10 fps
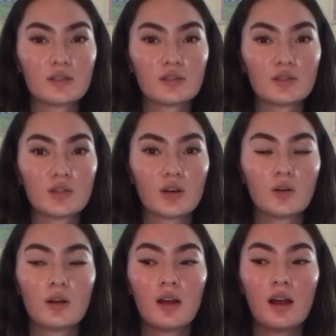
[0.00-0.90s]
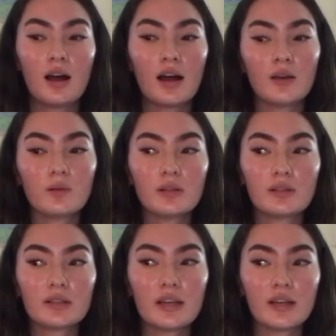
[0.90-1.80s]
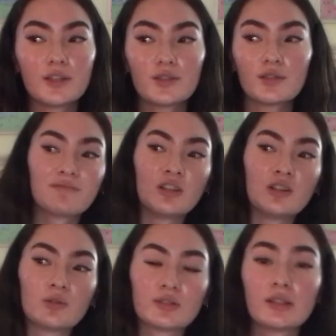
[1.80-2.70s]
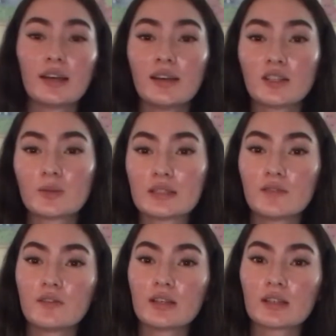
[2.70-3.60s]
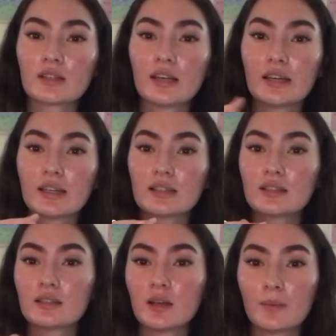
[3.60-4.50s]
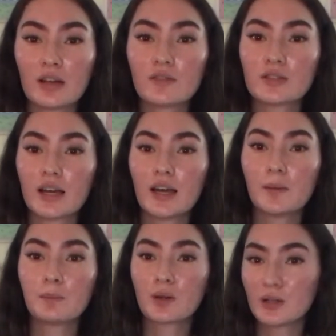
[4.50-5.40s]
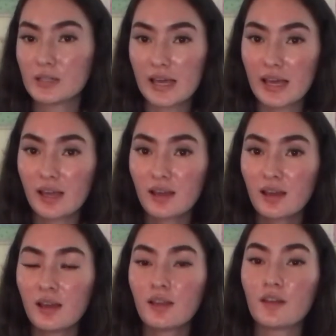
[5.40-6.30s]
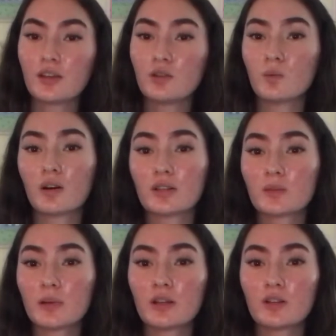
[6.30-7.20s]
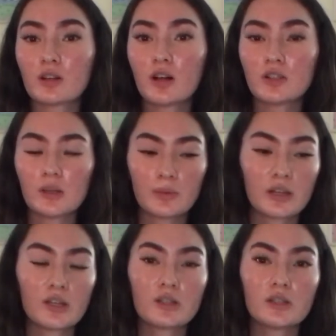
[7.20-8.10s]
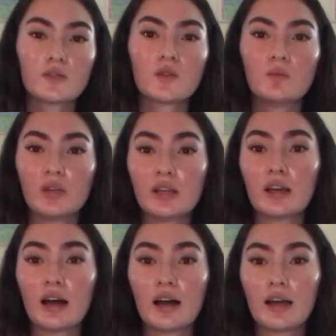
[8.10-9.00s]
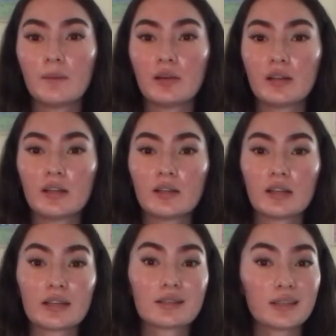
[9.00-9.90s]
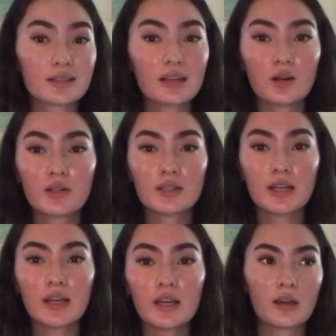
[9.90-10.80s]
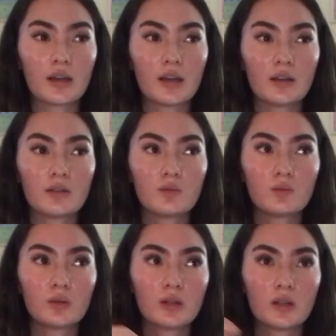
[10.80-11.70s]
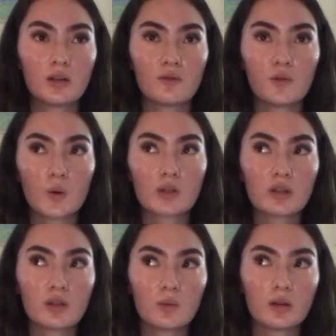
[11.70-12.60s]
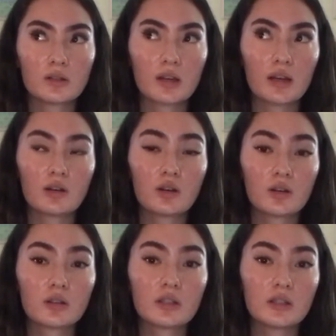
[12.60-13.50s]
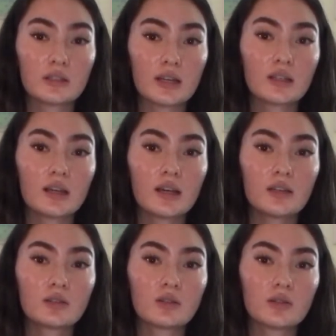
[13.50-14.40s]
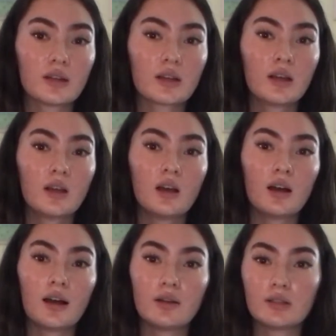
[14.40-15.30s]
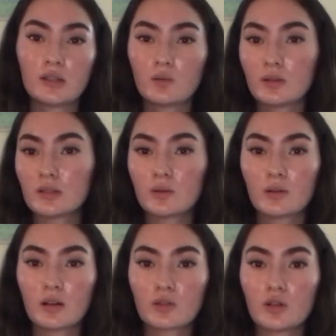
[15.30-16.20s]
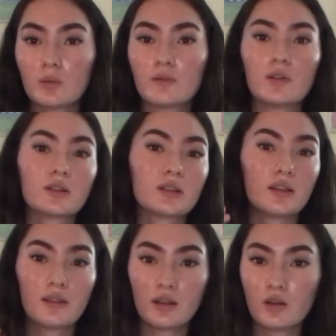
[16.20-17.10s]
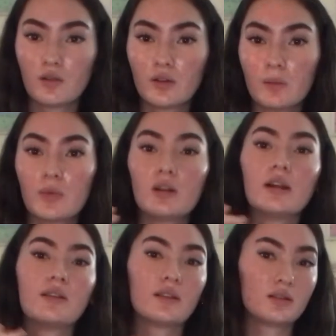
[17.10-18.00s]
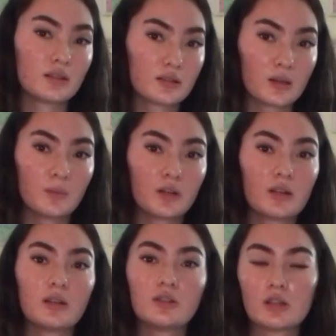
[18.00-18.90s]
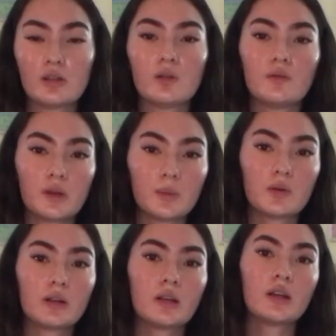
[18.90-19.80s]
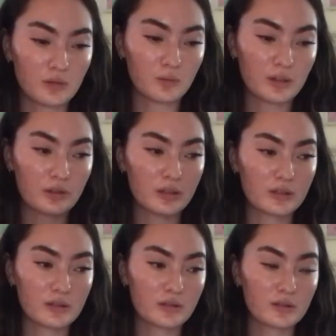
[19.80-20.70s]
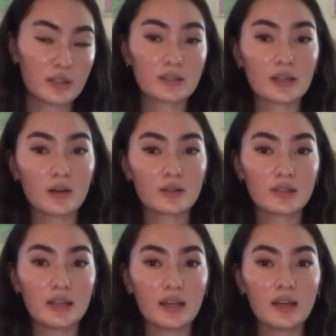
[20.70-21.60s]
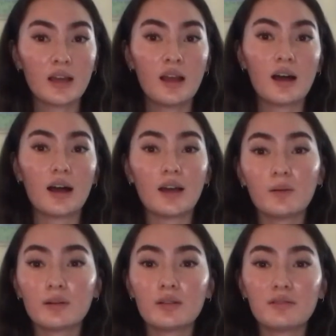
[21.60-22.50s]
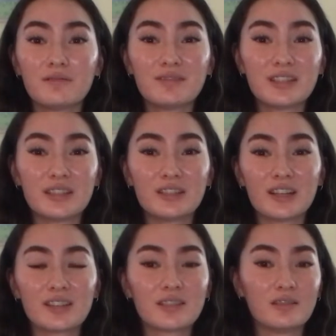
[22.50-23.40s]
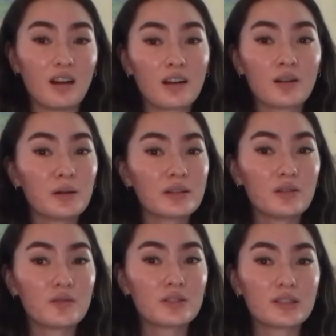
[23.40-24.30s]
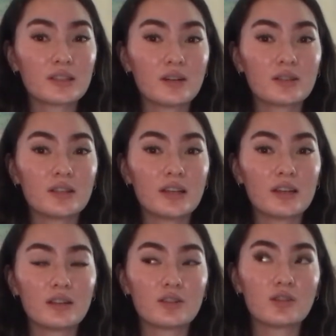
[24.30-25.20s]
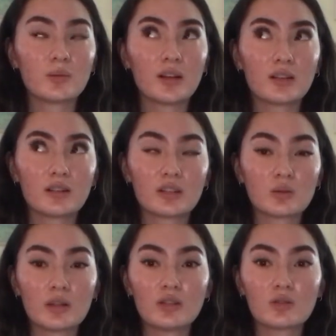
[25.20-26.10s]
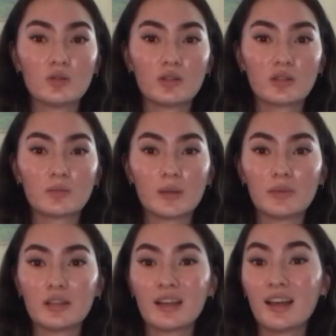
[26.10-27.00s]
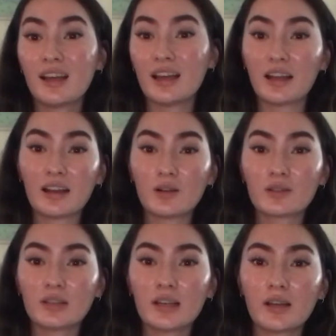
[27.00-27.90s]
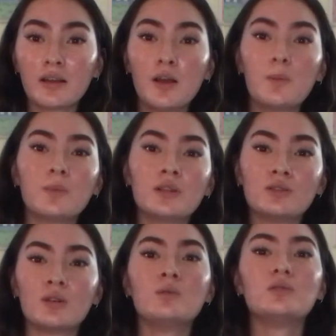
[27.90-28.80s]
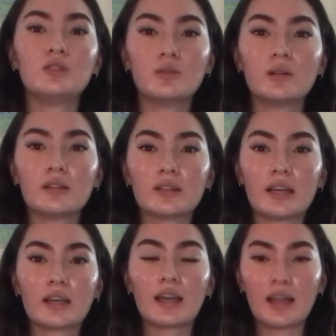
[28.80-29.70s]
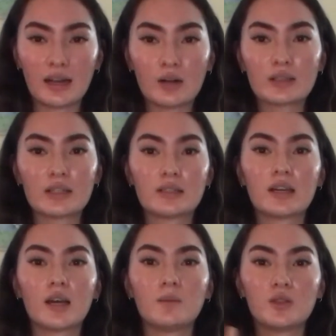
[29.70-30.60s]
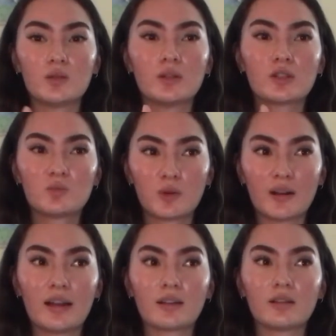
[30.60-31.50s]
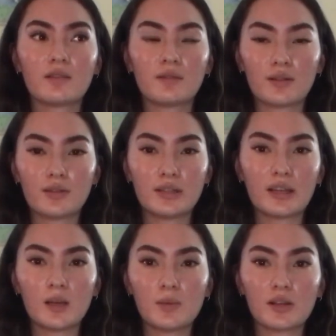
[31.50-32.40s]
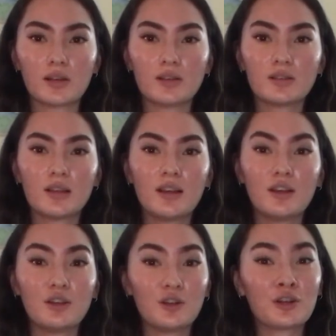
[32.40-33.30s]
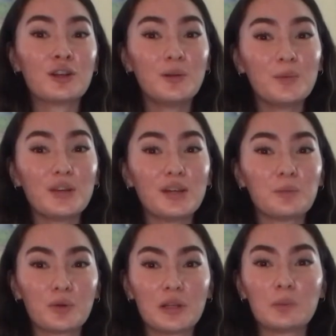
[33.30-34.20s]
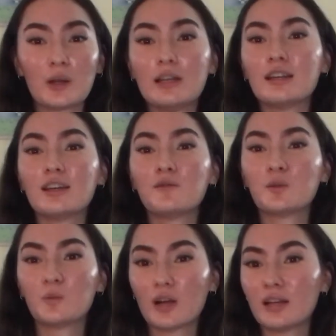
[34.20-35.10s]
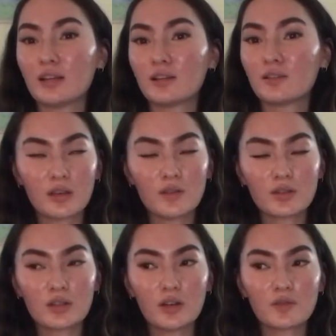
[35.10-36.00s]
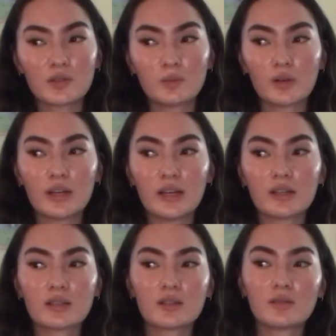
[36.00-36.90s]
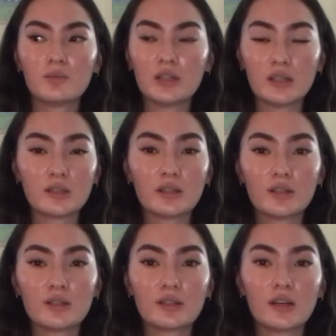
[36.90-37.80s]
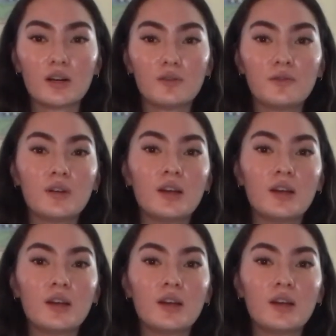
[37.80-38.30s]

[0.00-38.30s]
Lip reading: So I would say, you know, set a specific like amount of time per day that you want to spend on your college applications. For me, I made it like 6 hours a day. I would focus on the ones that had an earlier deadline, so like I did the ones that were in October 1st, and then November, and then December, and then January, February. Whether it's 6 hours a day, I would suggest not going over 6 hours a day unless you're applying to like 20 schools, maybe 8 hours a day. But don't do it like 8 hours at a time. Do it sporadically throughout the day, because you're gonna be pretty brain dead from writing. Give yourself some breaks, be easy on yourself.